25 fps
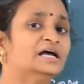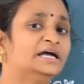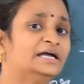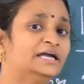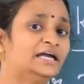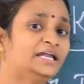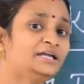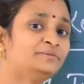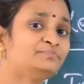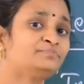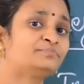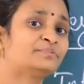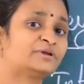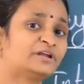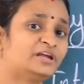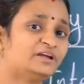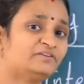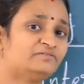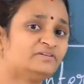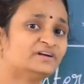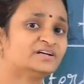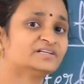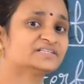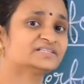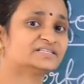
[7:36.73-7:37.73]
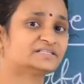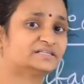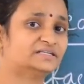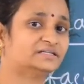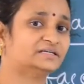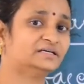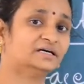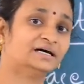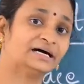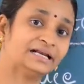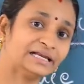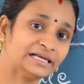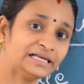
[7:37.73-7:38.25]
In previous
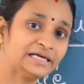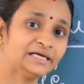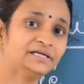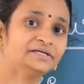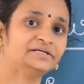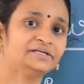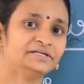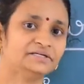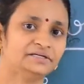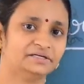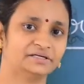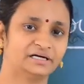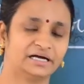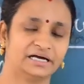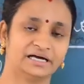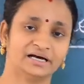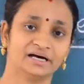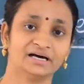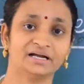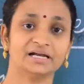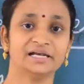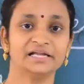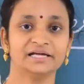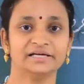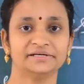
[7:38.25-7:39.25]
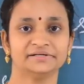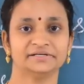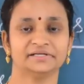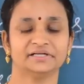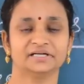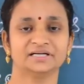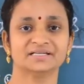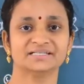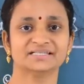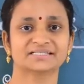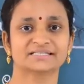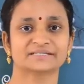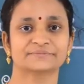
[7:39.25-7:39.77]
early
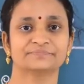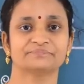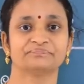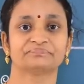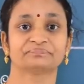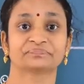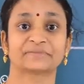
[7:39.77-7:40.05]
years,